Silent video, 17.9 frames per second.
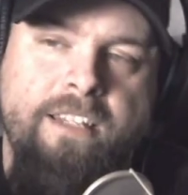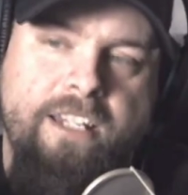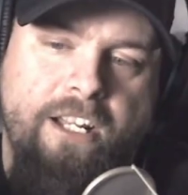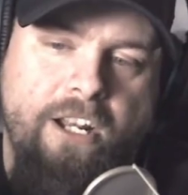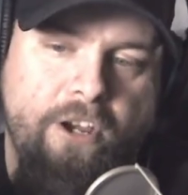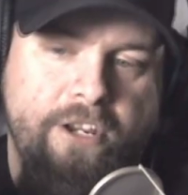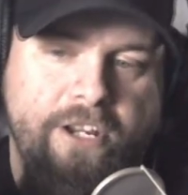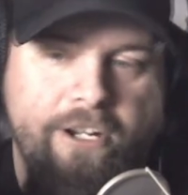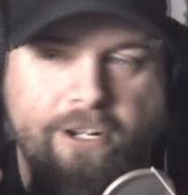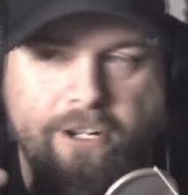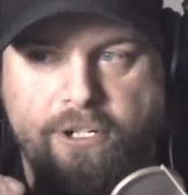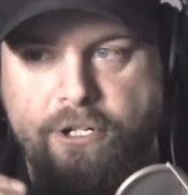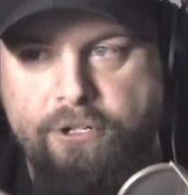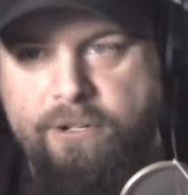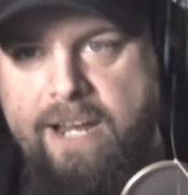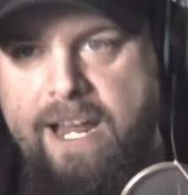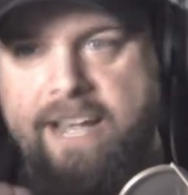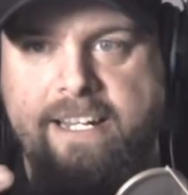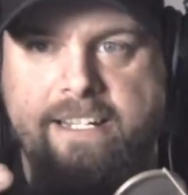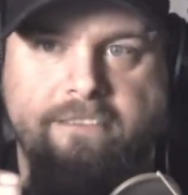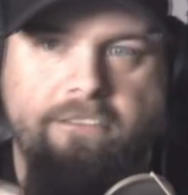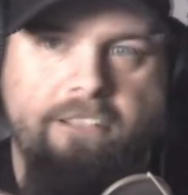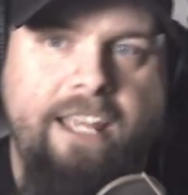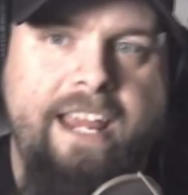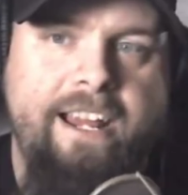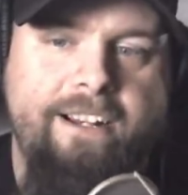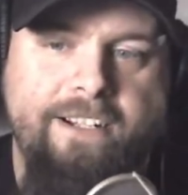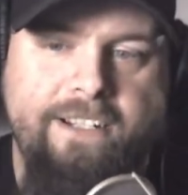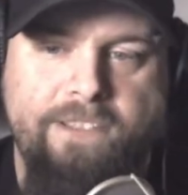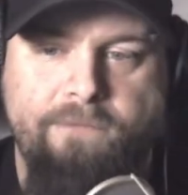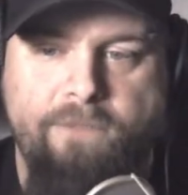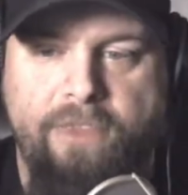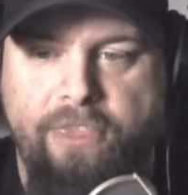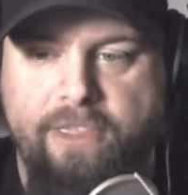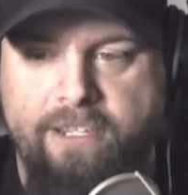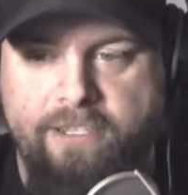you know, you're creating layers
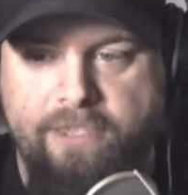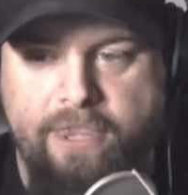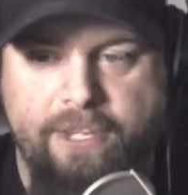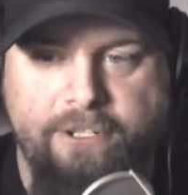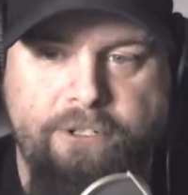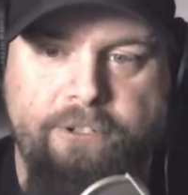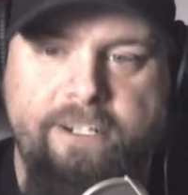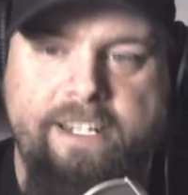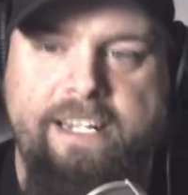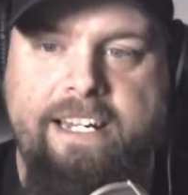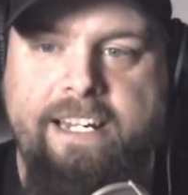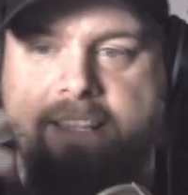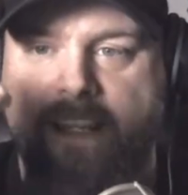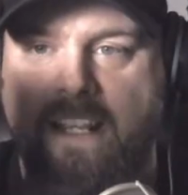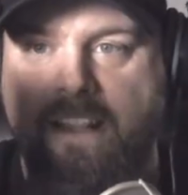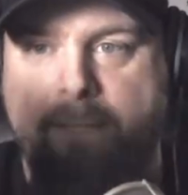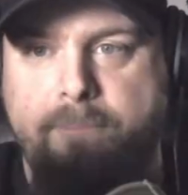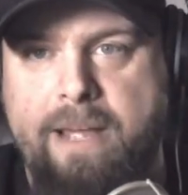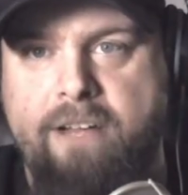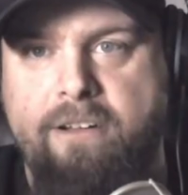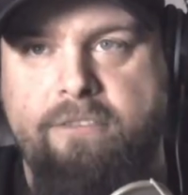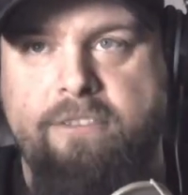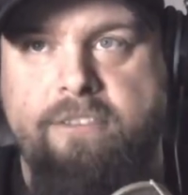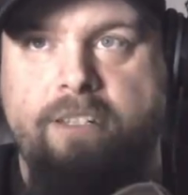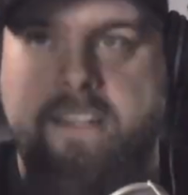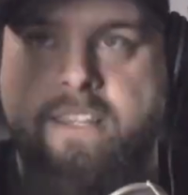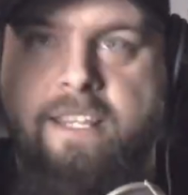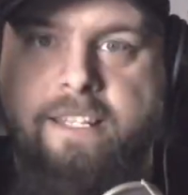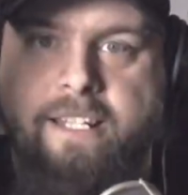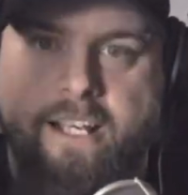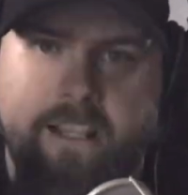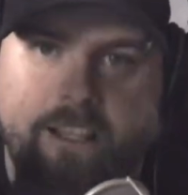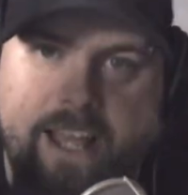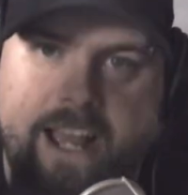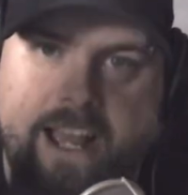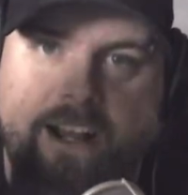with the tree and then the mountain and then the
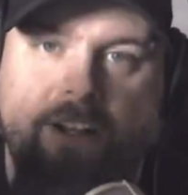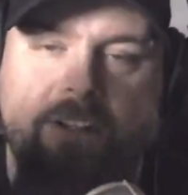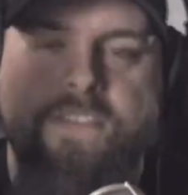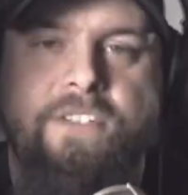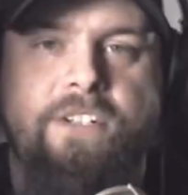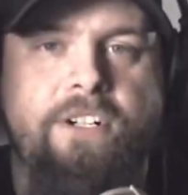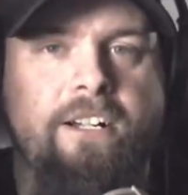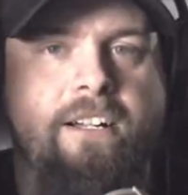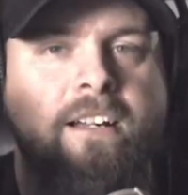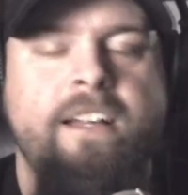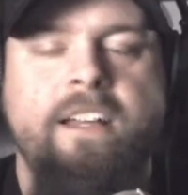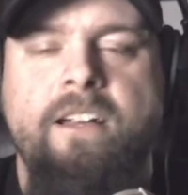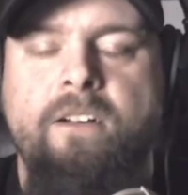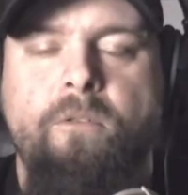clouds or